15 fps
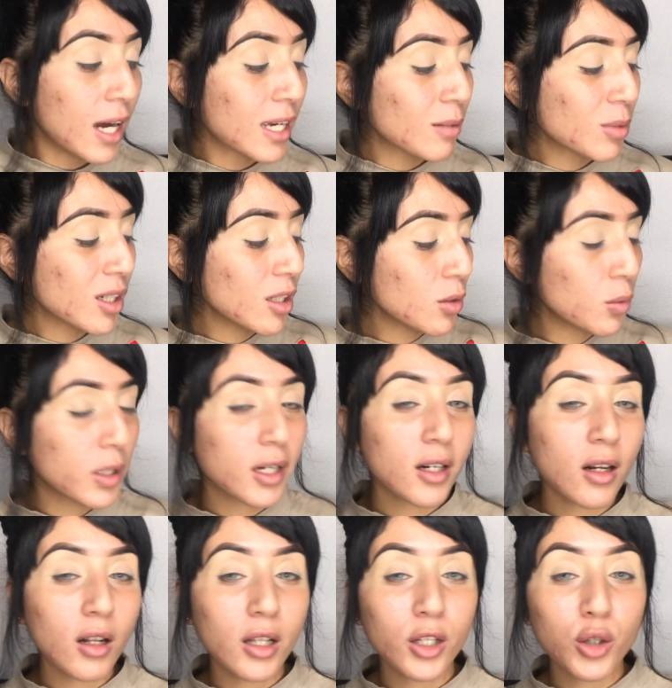I am gonna wet it
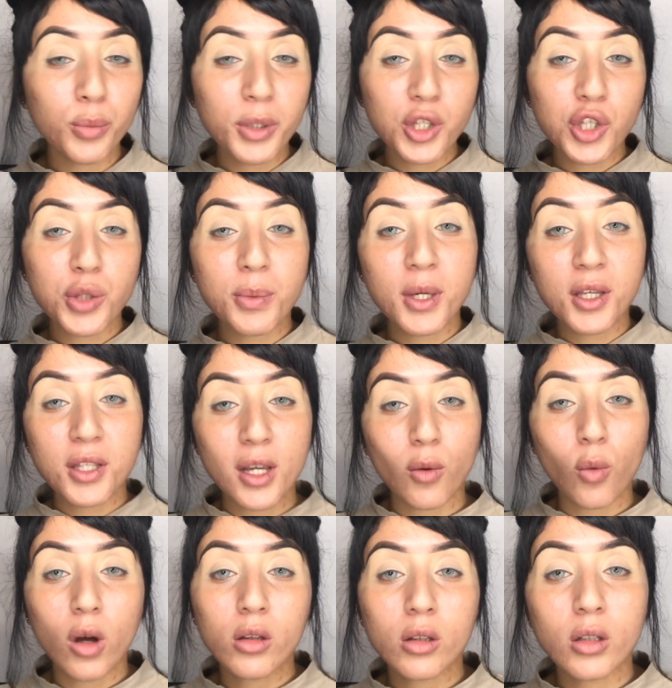a little bit just because I
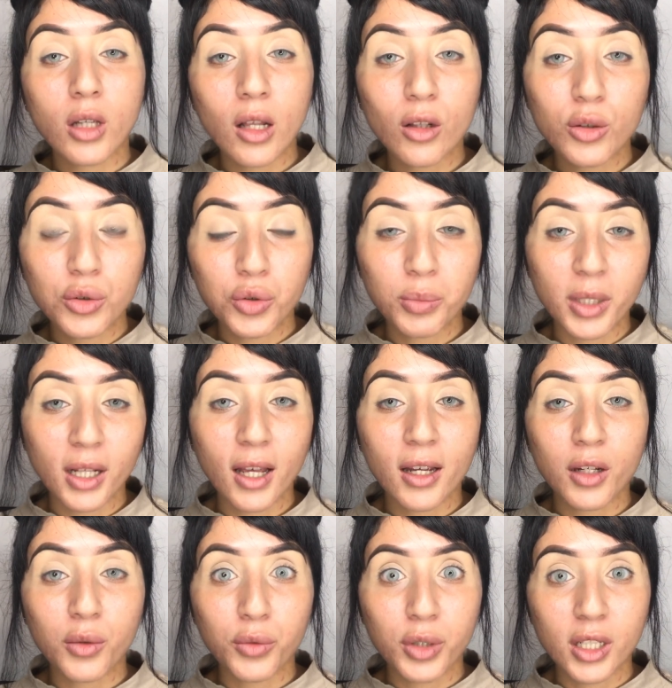want the yellow to be
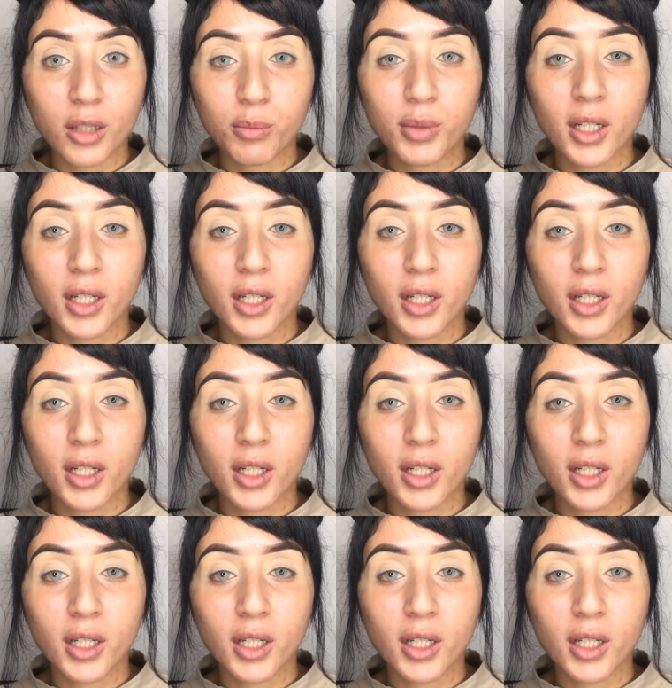like really